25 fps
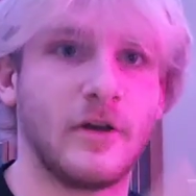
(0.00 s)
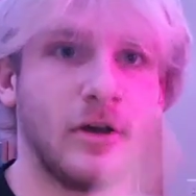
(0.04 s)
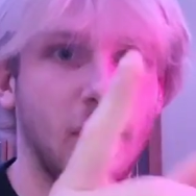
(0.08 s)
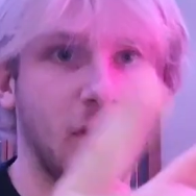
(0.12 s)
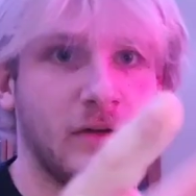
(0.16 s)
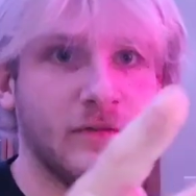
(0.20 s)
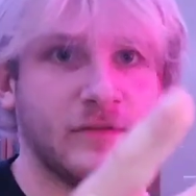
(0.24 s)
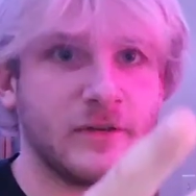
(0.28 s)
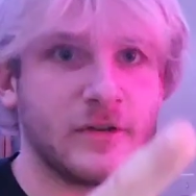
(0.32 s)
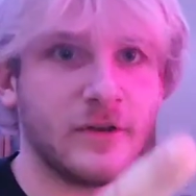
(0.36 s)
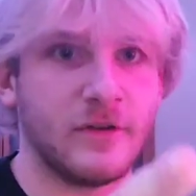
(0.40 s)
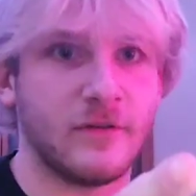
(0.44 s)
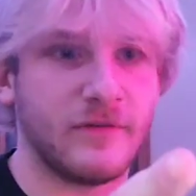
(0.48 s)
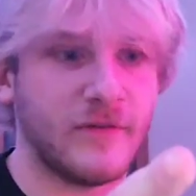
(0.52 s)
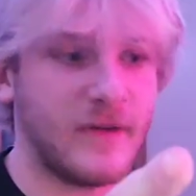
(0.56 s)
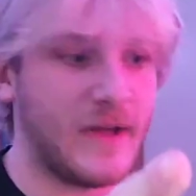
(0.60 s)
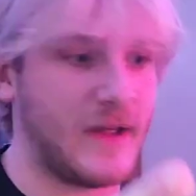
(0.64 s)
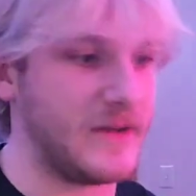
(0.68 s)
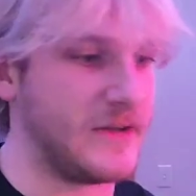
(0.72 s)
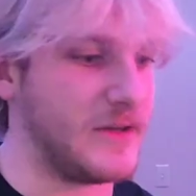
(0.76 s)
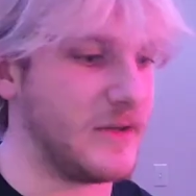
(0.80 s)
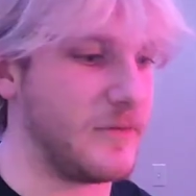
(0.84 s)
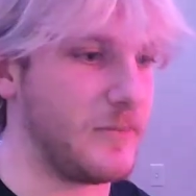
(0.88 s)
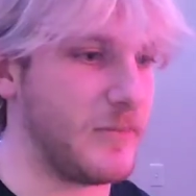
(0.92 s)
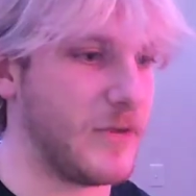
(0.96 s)
I'll have to go
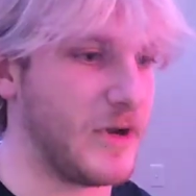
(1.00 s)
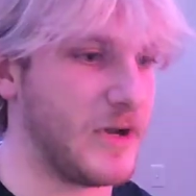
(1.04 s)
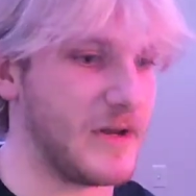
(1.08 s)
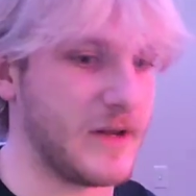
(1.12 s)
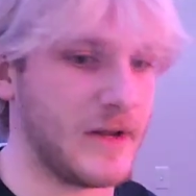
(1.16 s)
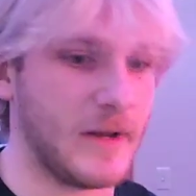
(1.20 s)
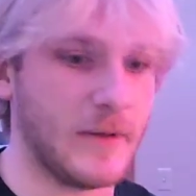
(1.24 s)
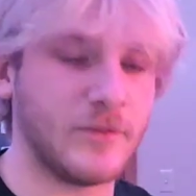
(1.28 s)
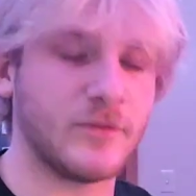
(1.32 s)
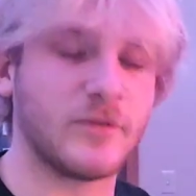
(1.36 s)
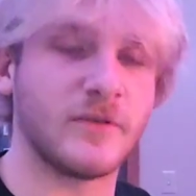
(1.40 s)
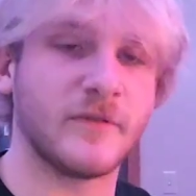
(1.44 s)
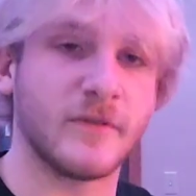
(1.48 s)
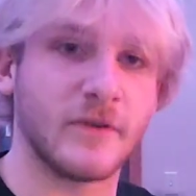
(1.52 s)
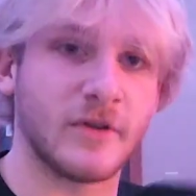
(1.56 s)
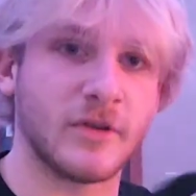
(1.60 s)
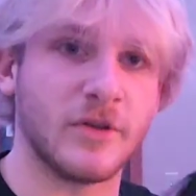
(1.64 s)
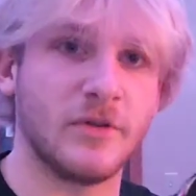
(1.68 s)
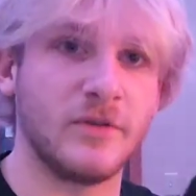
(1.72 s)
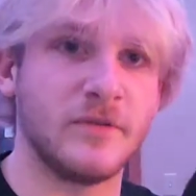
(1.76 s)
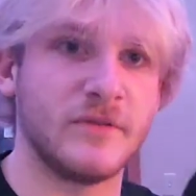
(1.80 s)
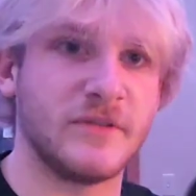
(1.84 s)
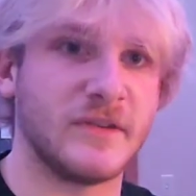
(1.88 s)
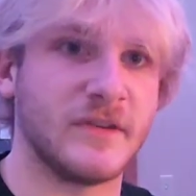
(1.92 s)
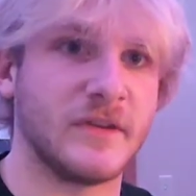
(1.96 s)
find it. But it comes with a
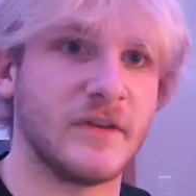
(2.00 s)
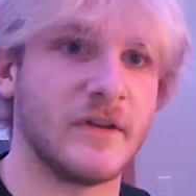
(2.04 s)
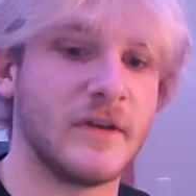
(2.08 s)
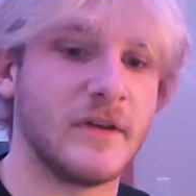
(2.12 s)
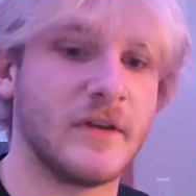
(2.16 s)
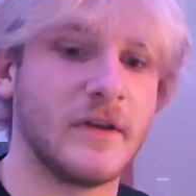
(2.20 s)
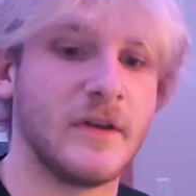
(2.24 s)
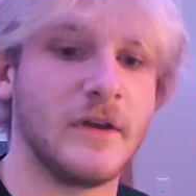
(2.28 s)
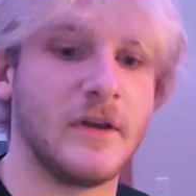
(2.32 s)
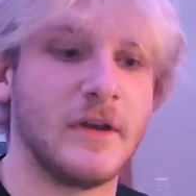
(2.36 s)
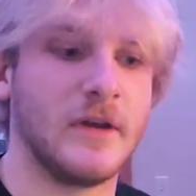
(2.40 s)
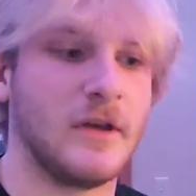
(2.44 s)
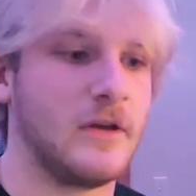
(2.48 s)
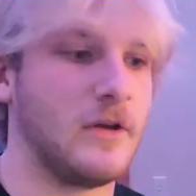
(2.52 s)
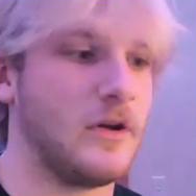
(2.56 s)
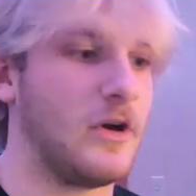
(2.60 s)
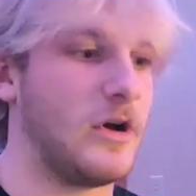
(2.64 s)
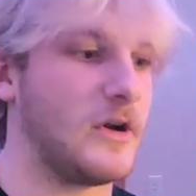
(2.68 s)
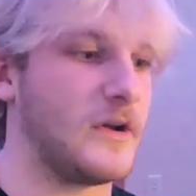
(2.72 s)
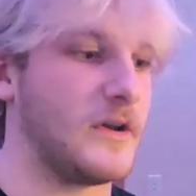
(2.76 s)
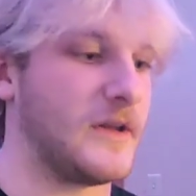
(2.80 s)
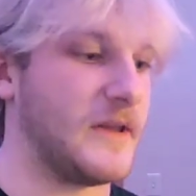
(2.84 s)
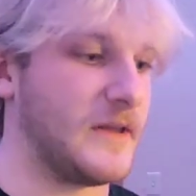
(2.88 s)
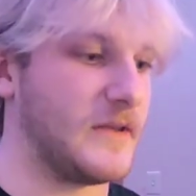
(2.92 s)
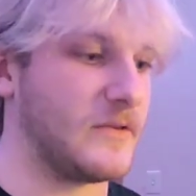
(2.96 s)
koozie
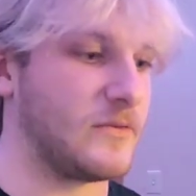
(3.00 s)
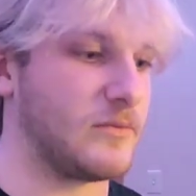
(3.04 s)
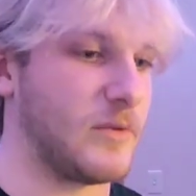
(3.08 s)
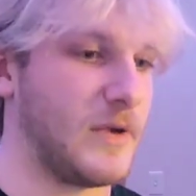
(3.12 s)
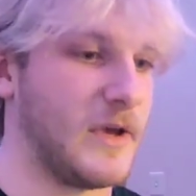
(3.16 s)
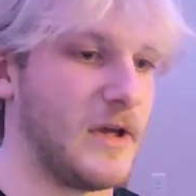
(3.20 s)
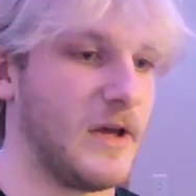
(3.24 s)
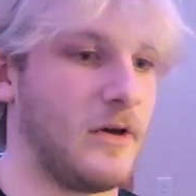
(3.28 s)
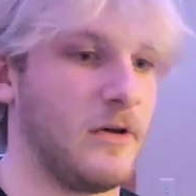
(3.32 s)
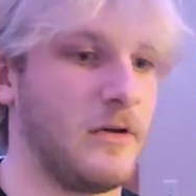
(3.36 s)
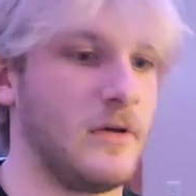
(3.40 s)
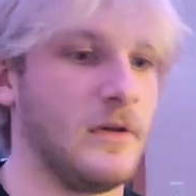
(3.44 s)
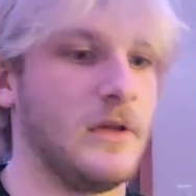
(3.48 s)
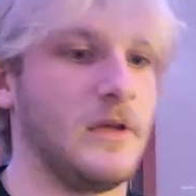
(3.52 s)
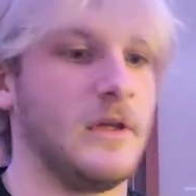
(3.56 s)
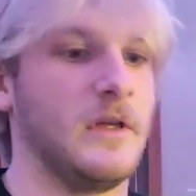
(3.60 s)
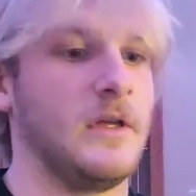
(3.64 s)
on it as well.